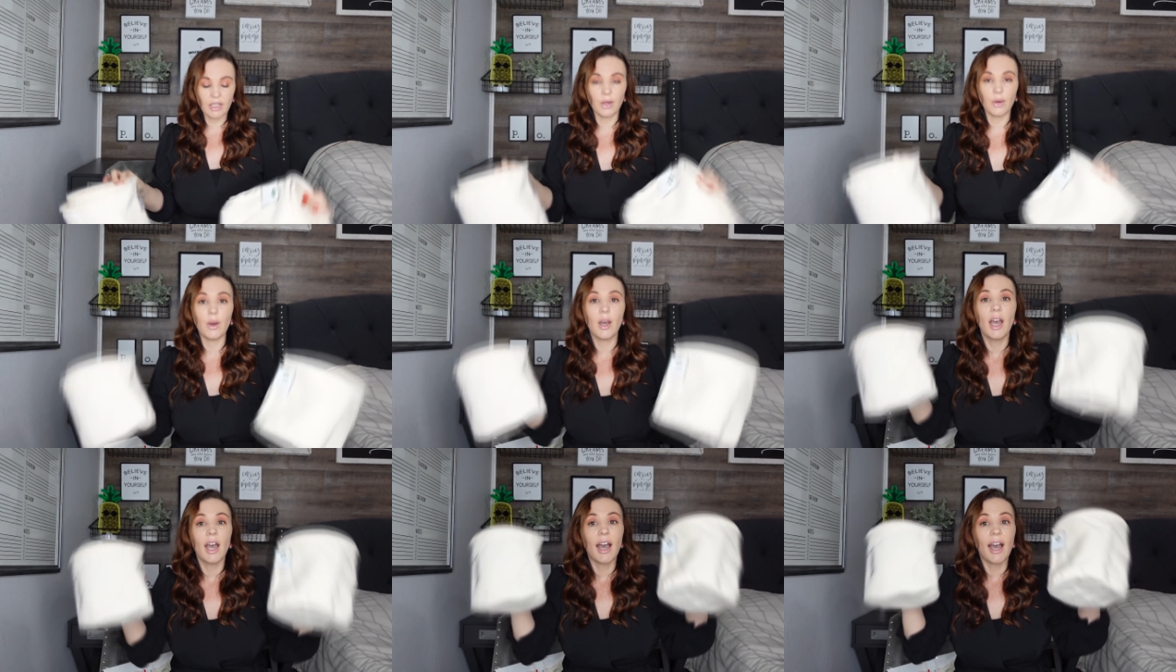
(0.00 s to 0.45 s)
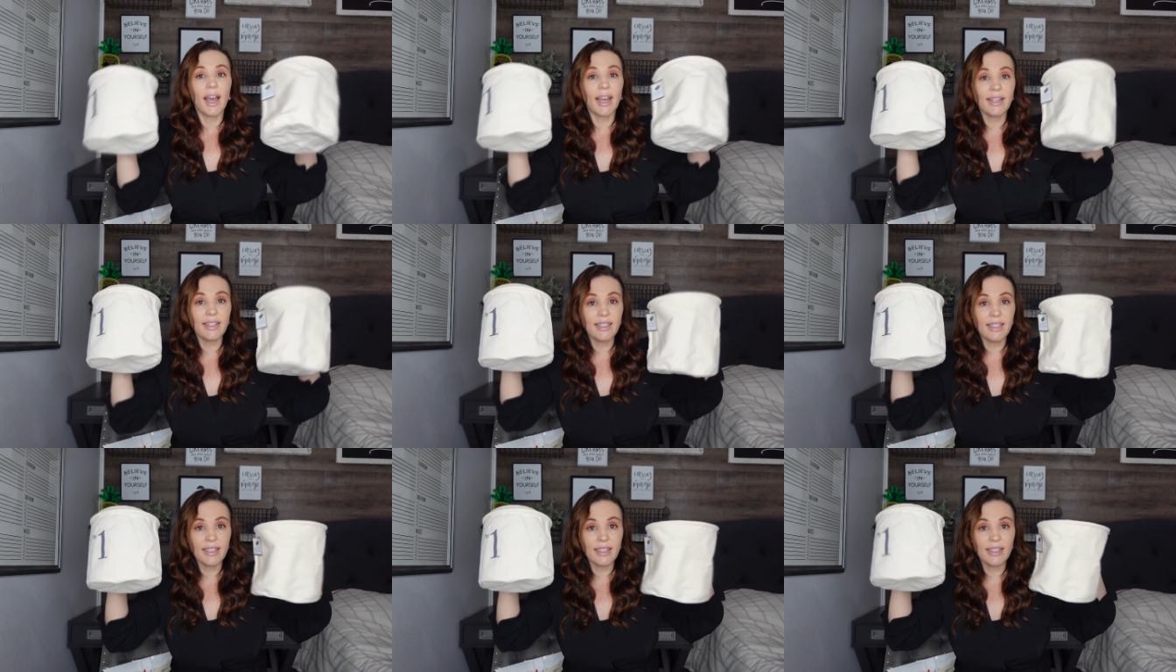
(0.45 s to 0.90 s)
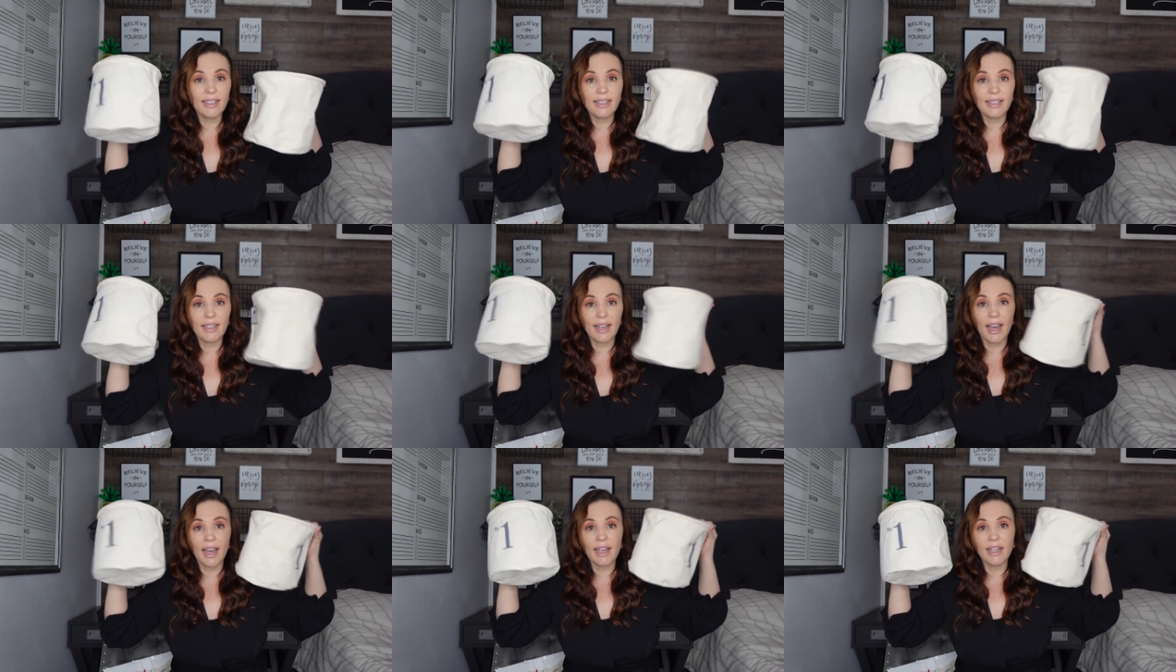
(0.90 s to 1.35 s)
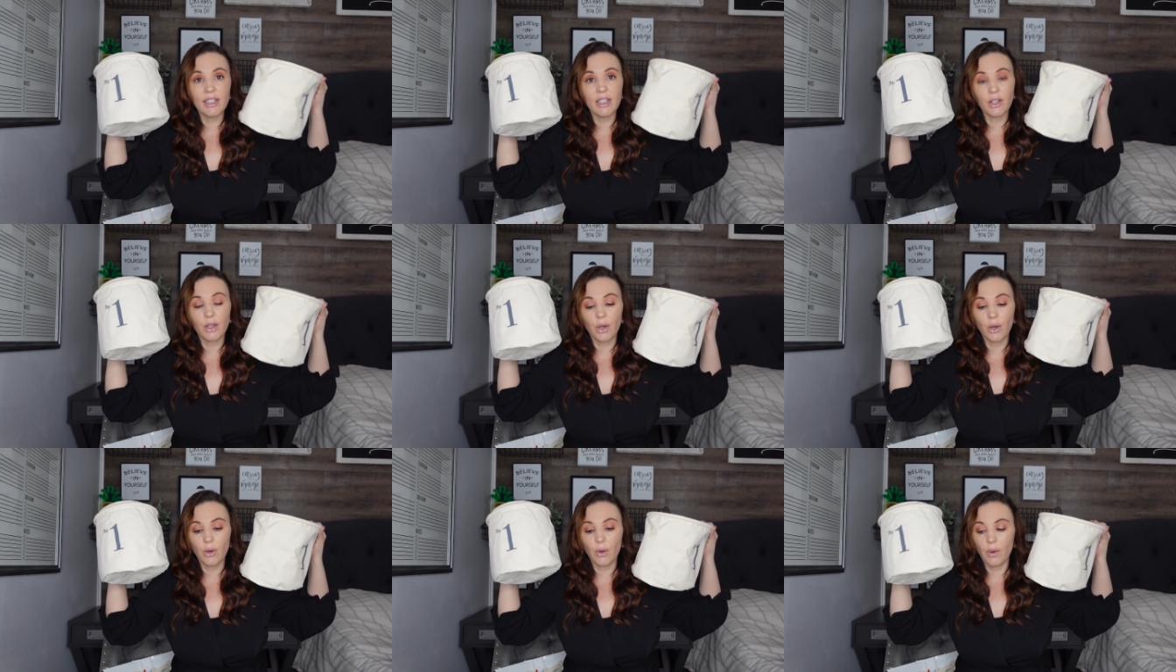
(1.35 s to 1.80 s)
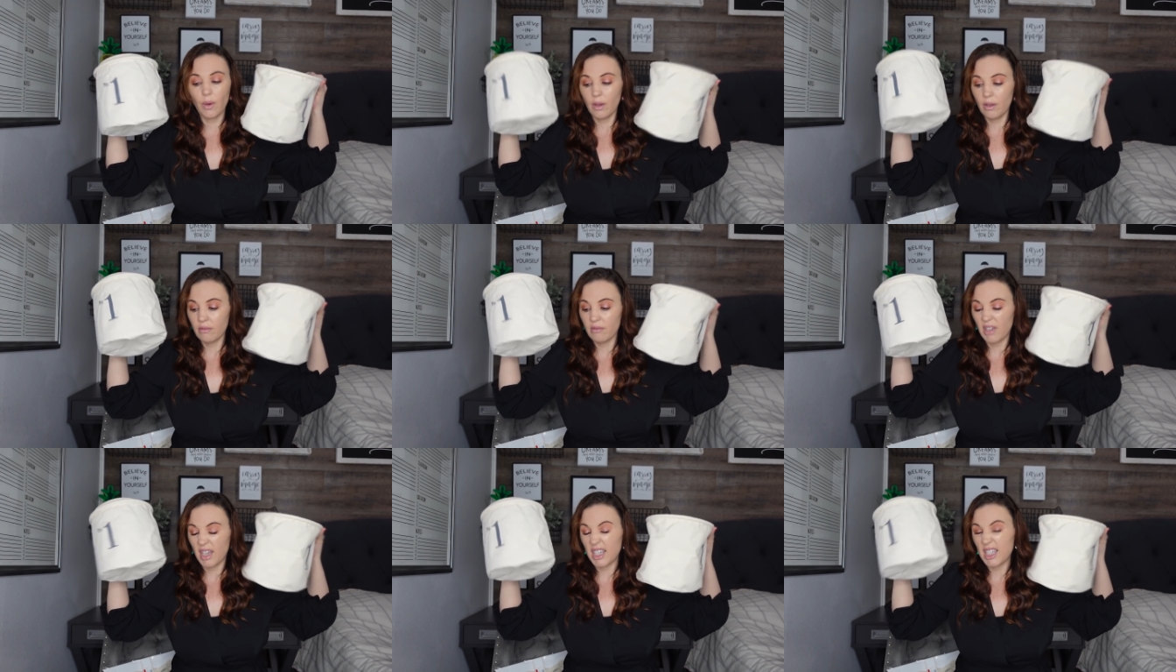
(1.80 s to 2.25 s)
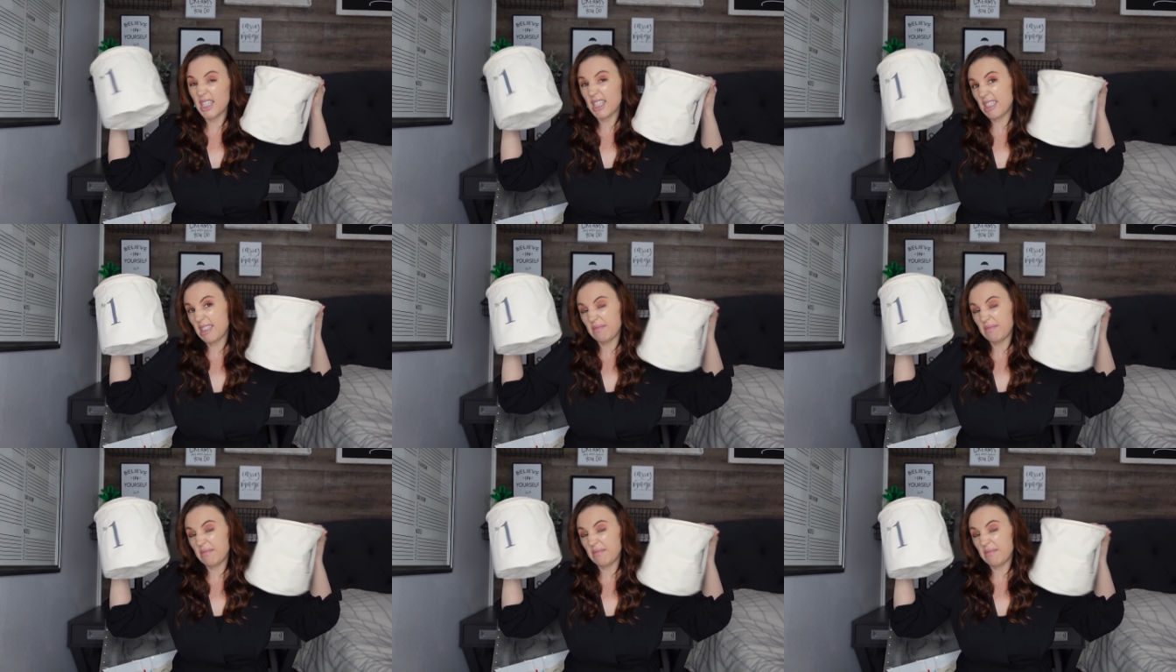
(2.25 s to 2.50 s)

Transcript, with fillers: So I did decide to go, I